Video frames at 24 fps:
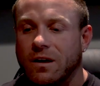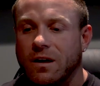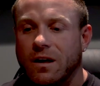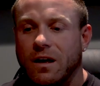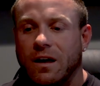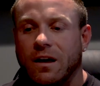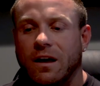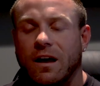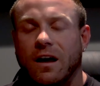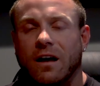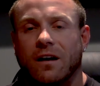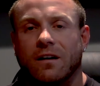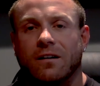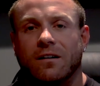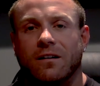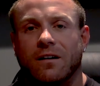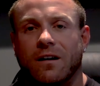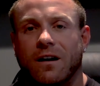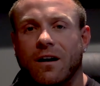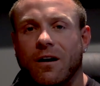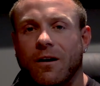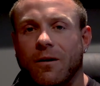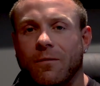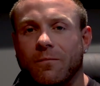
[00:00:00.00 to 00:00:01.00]
again,
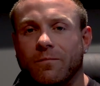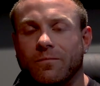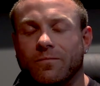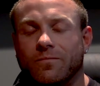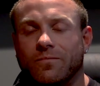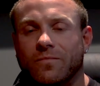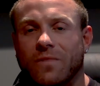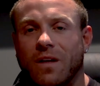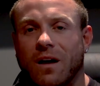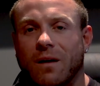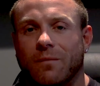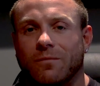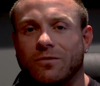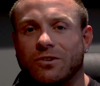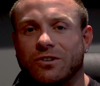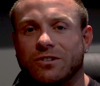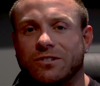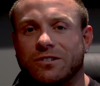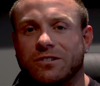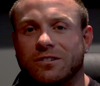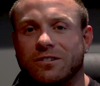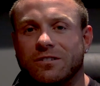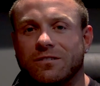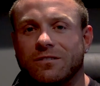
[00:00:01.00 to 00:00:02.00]
I'm
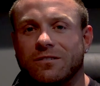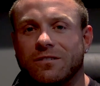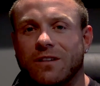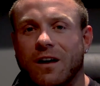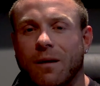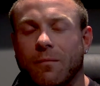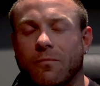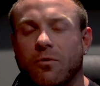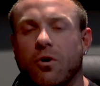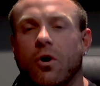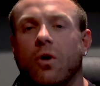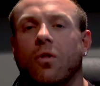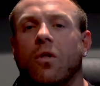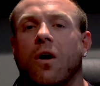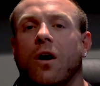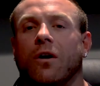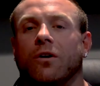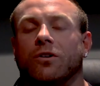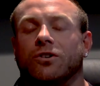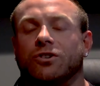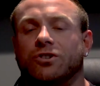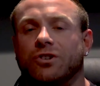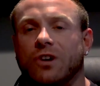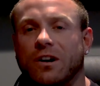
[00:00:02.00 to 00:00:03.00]
no
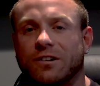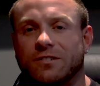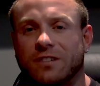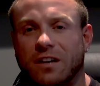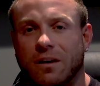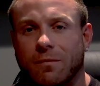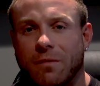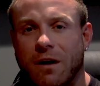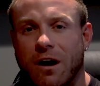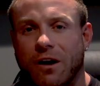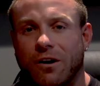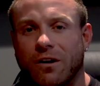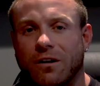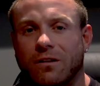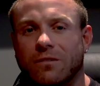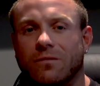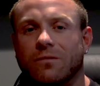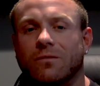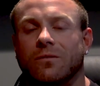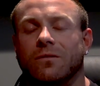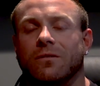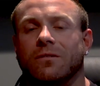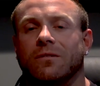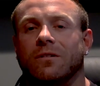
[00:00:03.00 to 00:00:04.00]
longer stressing about it.
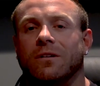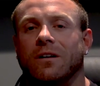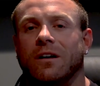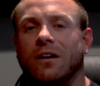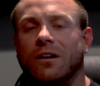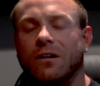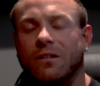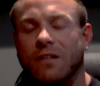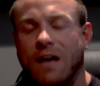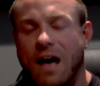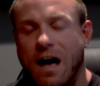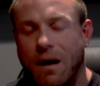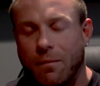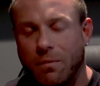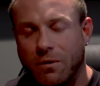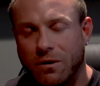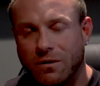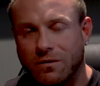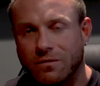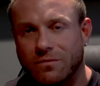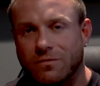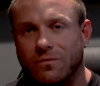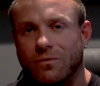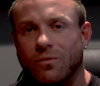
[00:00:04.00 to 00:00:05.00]
It'll
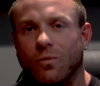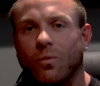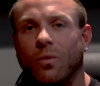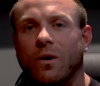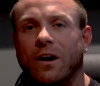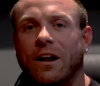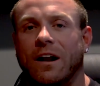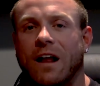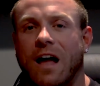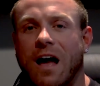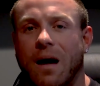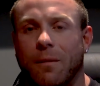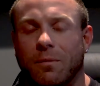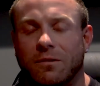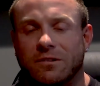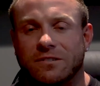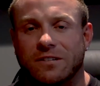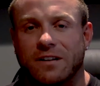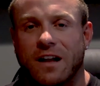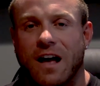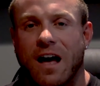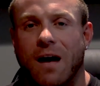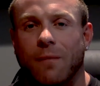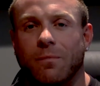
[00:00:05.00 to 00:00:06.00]
happen. When it happens,
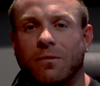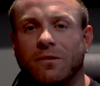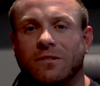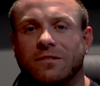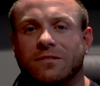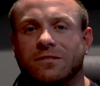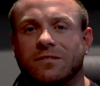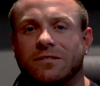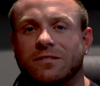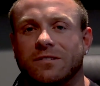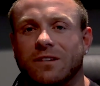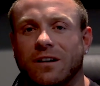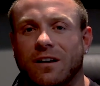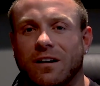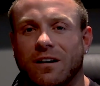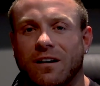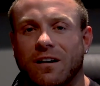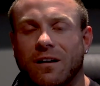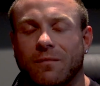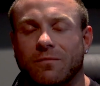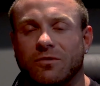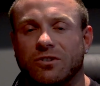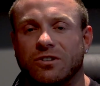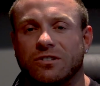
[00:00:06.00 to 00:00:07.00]
it happens. And
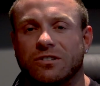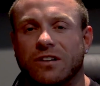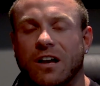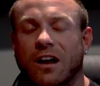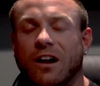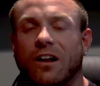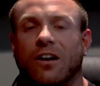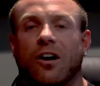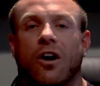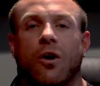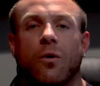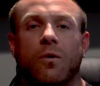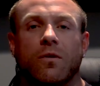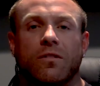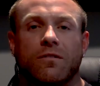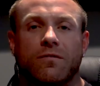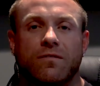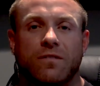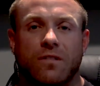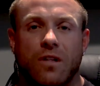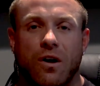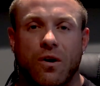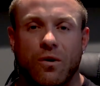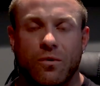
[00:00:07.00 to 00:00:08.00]
I'm just going to go with the
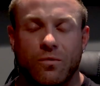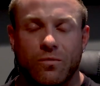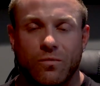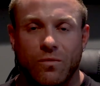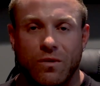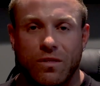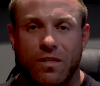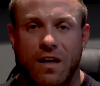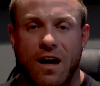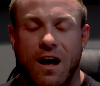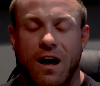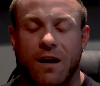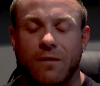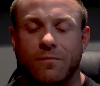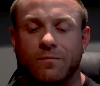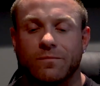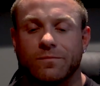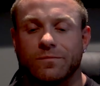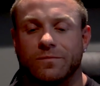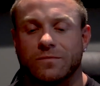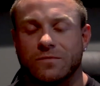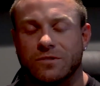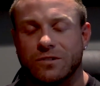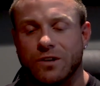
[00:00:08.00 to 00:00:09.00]
flow with that.
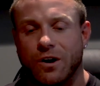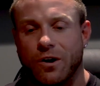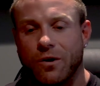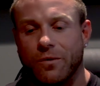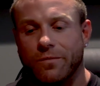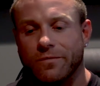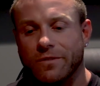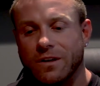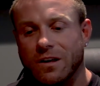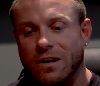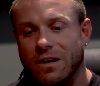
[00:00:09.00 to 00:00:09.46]
So,